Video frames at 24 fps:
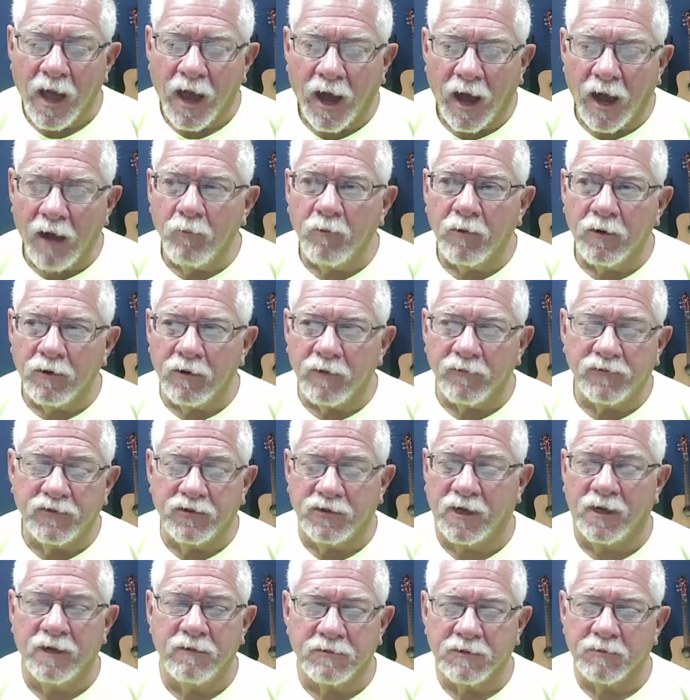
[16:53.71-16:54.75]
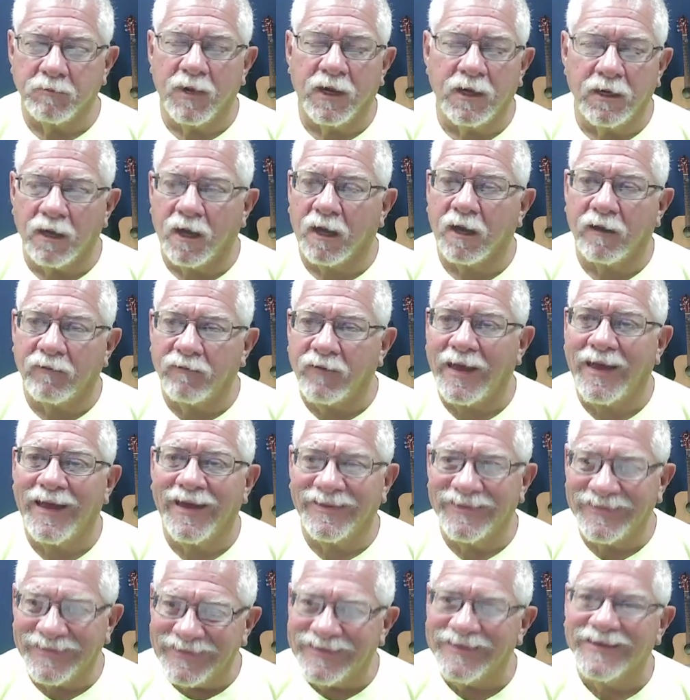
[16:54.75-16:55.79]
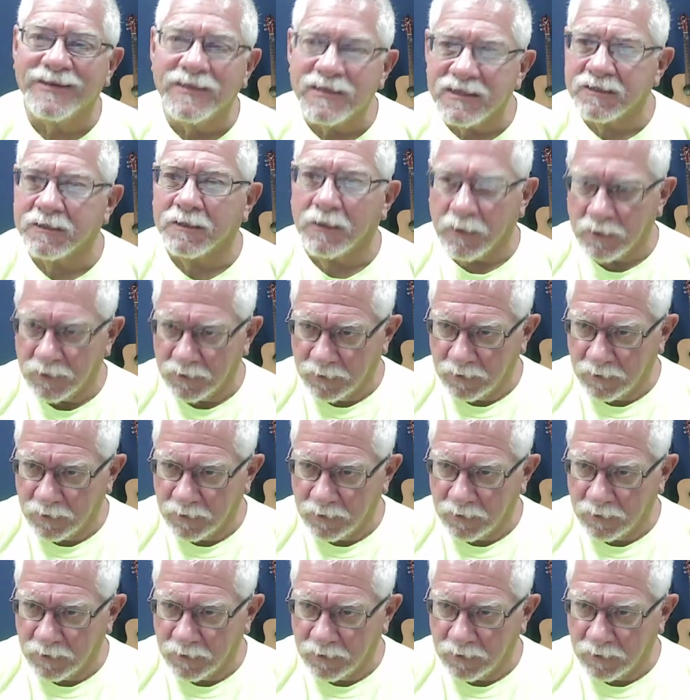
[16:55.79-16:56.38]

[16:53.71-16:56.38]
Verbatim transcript: I wonder if James may not have had this